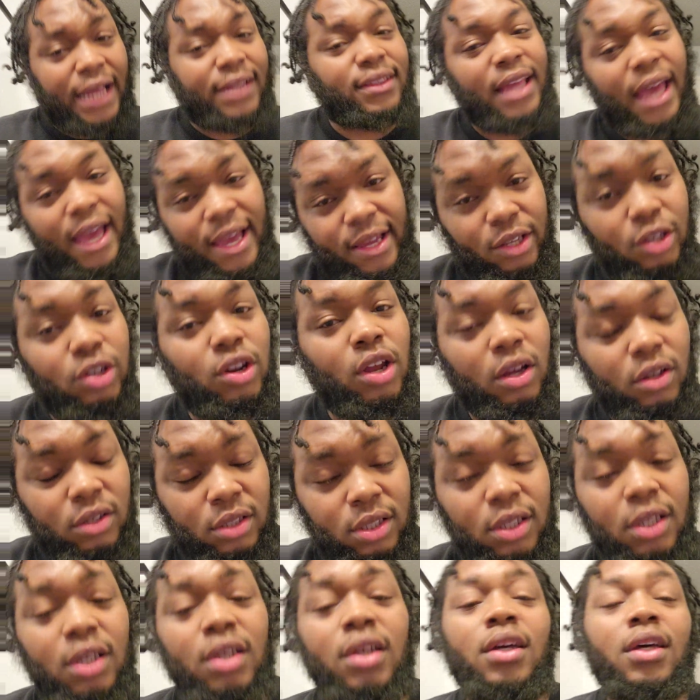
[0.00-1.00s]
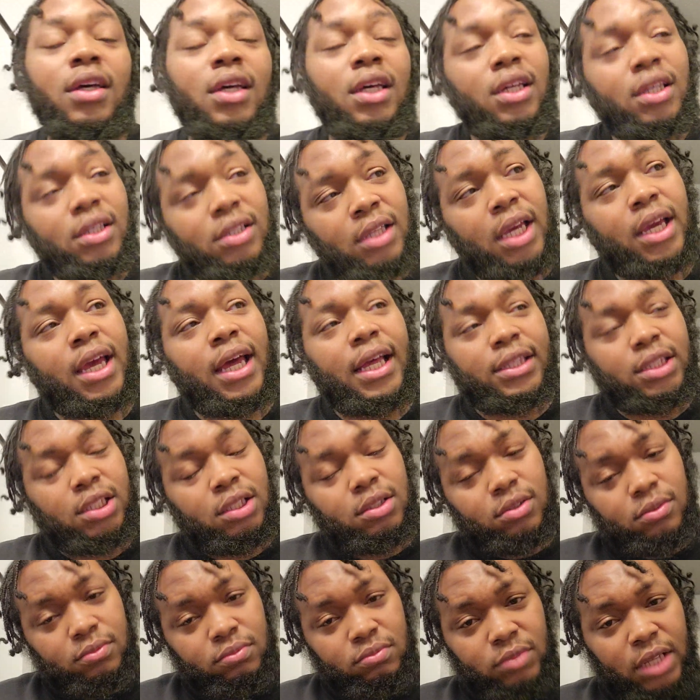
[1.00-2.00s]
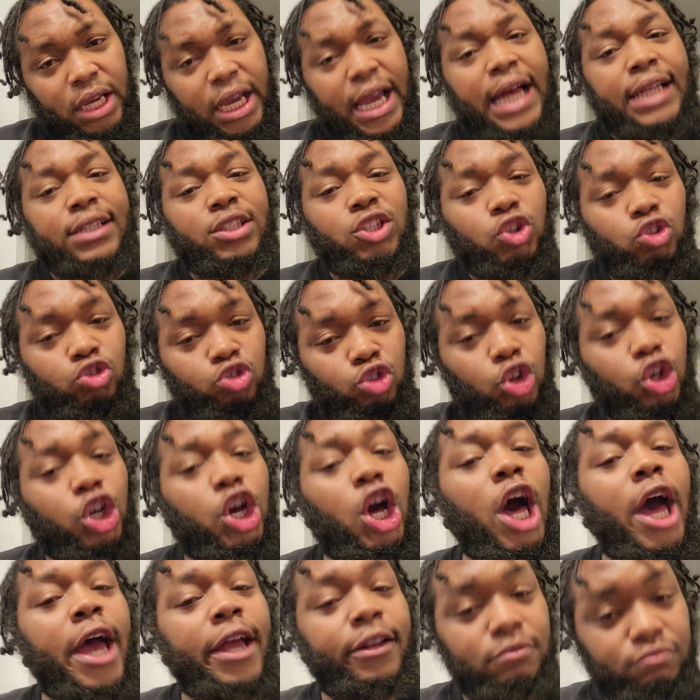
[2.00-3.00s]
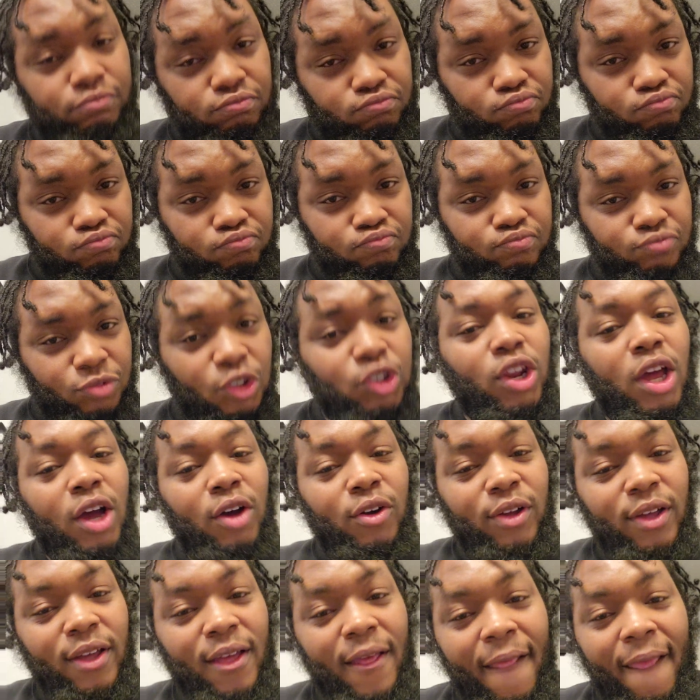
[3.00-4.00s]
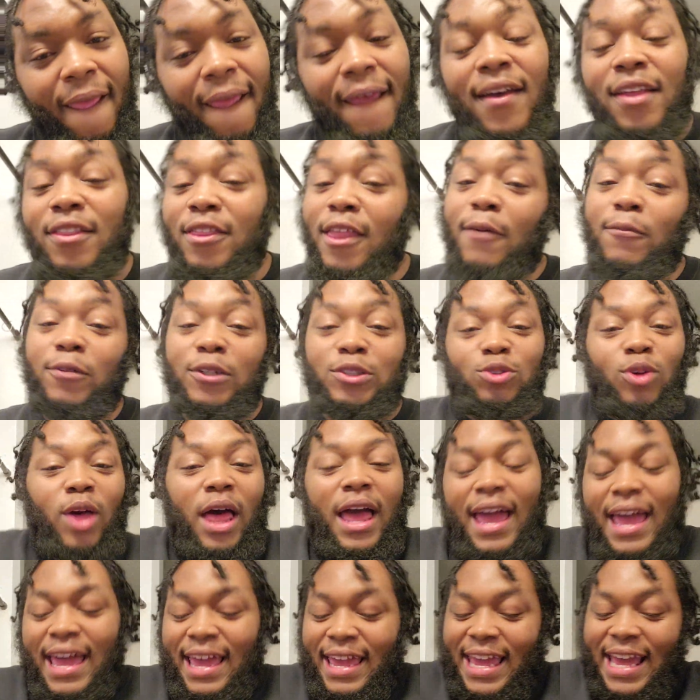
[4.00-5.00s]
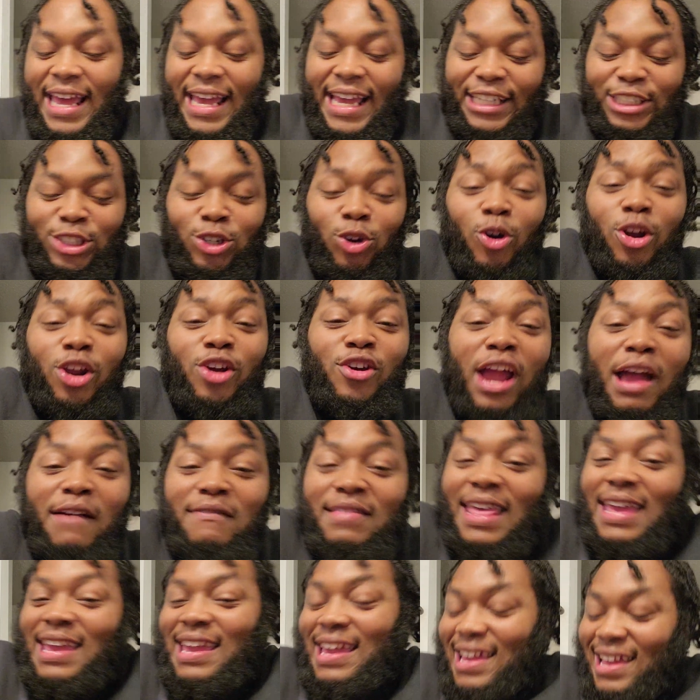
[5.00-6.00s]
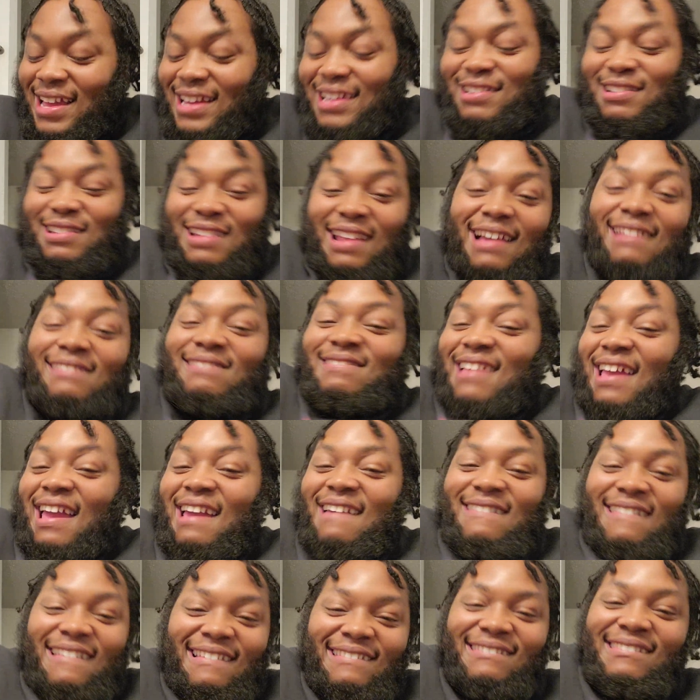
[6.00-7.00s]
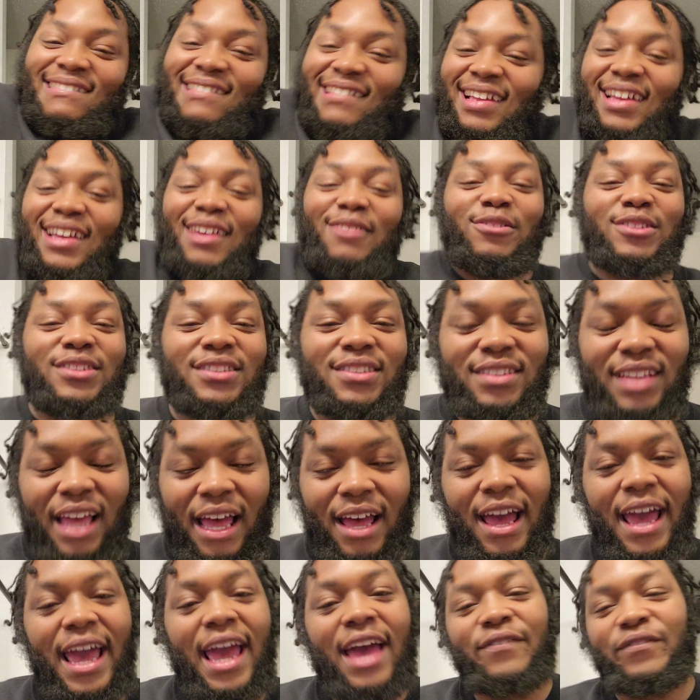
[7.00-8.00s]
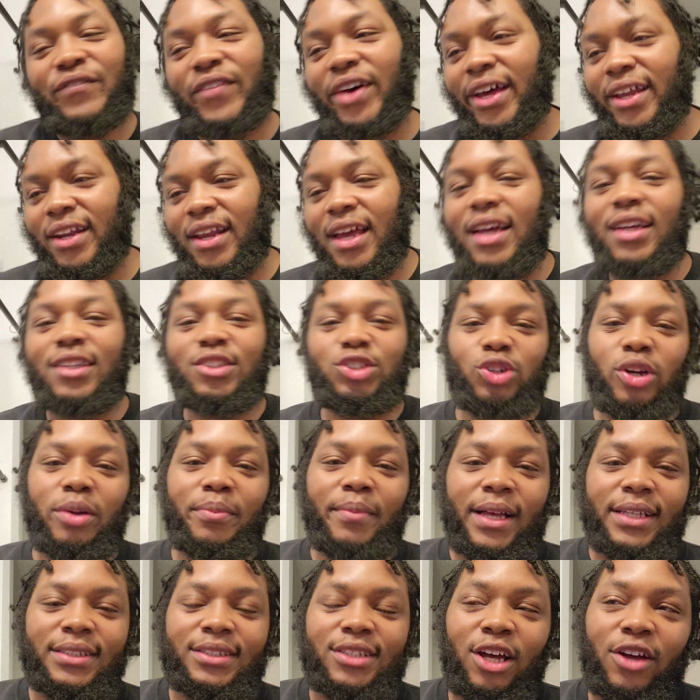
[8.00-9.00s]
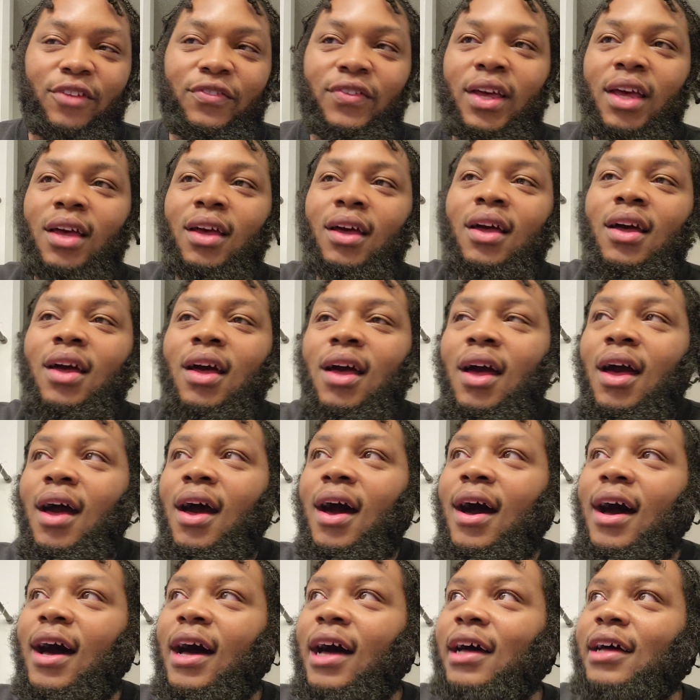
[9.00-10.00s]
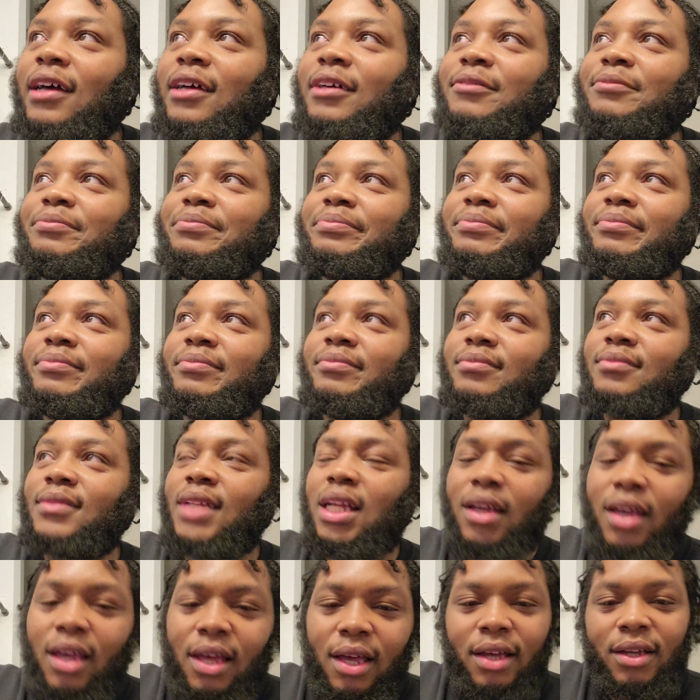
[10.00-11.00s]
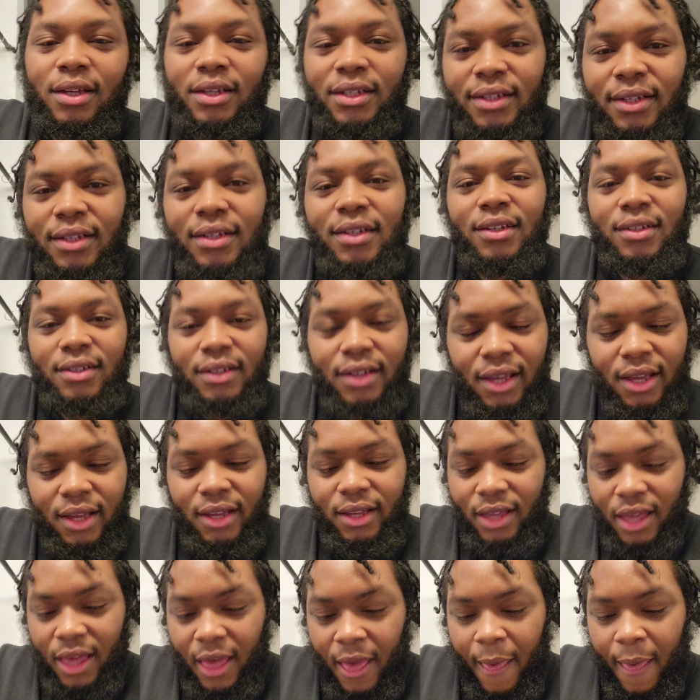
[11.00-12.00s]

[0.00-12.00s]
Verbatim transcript: got that. You know, they got the they got the the cut. You know, it was like you can't get your autograph. Like yeah, you know what I'm saying? It was. I had fun. I enjoyed myself. Um, yeah, yeah.